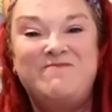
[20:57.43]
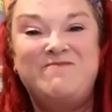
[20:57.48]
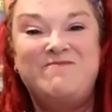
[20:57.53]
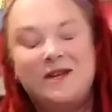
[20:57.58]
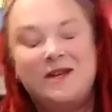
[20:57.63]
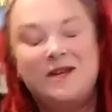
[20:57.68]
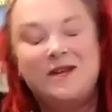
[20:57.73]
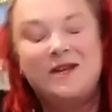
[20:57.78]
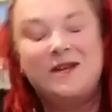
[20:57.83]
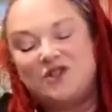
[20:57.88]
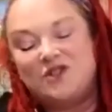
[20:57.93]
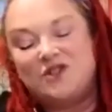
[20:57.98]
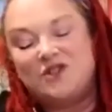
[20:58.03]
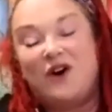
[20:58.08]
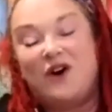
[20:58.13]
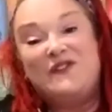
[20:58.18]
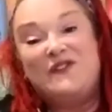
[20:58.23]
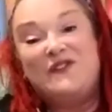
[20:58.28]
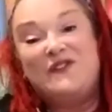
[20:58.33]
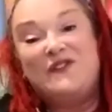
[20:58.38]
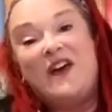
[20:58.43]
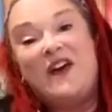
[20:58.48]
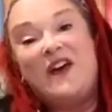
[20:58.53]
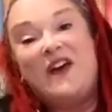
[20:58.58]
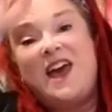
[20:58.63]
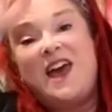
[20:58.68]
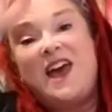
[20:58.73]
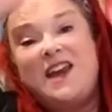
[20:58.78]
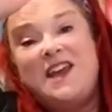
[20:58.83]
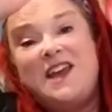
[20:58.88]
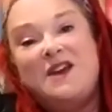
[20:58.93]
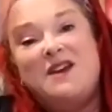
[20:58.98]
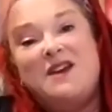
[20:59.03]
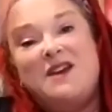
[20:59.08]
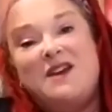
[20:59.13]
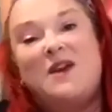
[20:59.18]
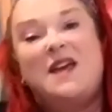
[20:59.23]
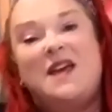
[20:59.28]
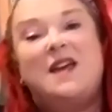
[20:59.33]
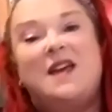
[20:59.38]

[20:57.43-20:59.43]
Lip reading: So fare ye weel,